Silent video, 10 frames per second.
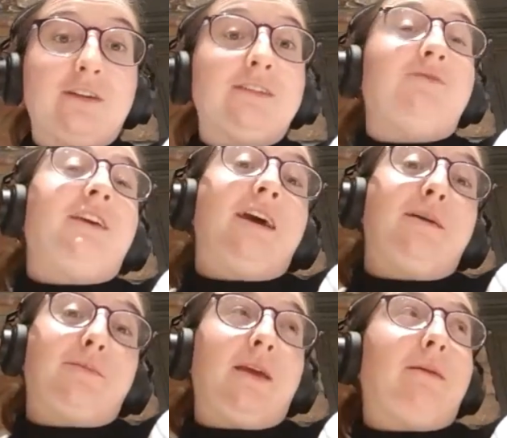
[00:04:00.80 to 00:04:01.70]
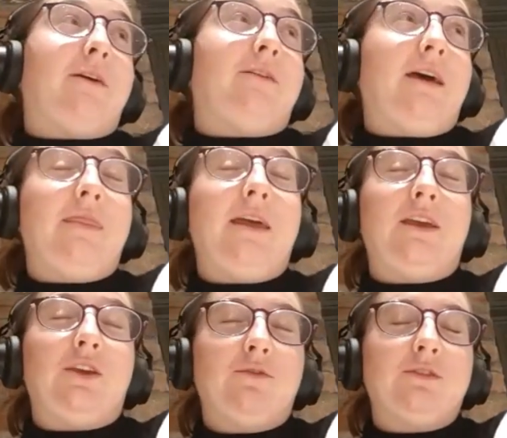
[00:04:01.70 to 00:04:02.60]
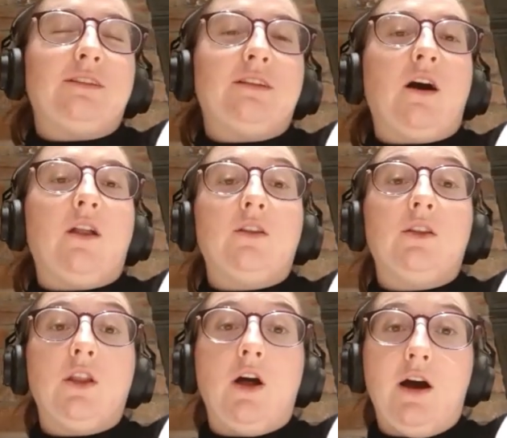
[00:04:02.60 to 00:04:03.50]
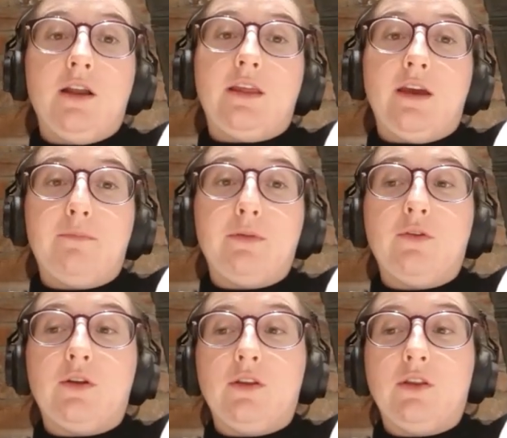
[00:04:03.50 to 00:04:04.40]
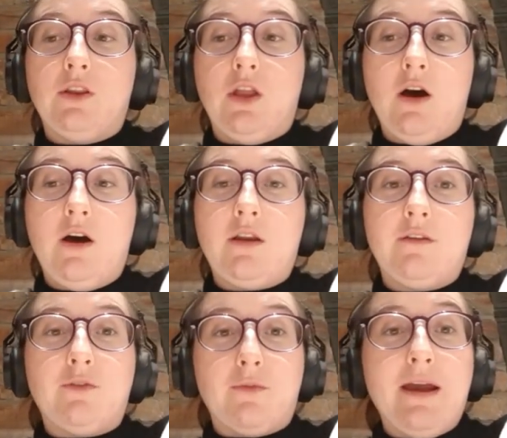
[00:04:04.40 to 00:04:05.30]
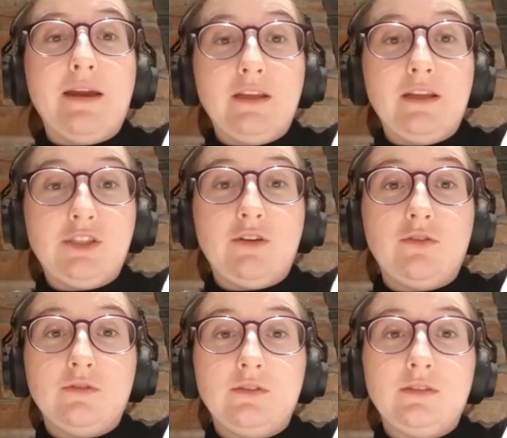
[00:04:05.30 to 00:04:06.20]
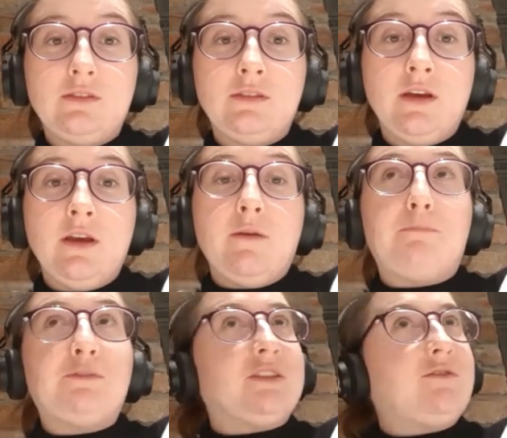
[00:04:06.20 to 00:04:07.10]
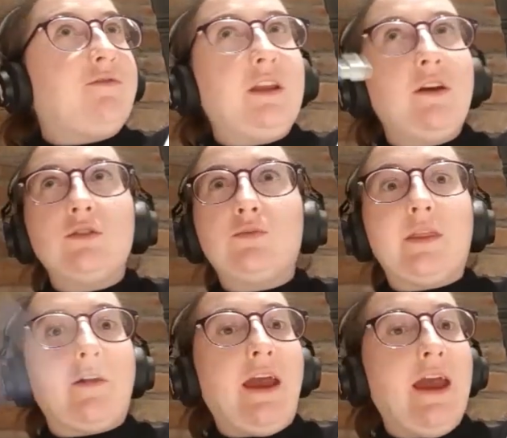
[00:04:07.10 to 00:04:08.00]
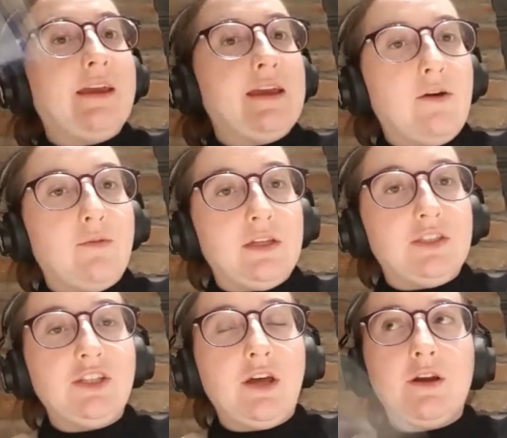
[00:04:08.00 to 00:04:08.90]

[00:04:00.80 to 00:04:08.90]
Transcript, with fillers: V App came out and they used it a lot. They upload a lot of variety shows, just videos where they're hanging out with each other.